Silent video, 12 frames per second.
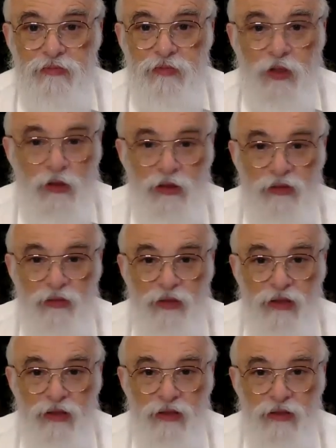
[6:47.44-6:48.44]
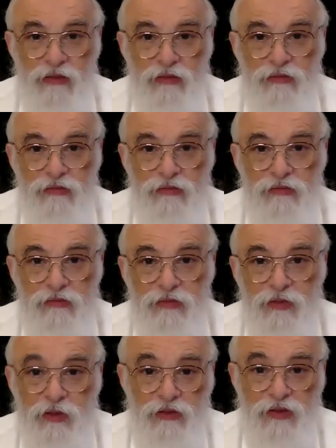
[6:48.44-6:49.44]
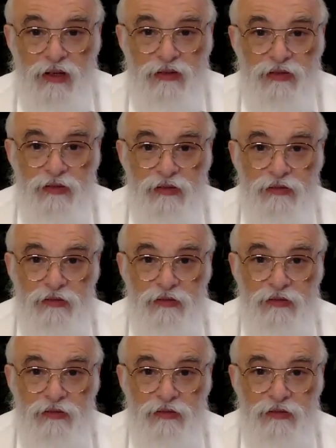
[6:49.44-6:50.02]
All human beings, all of life.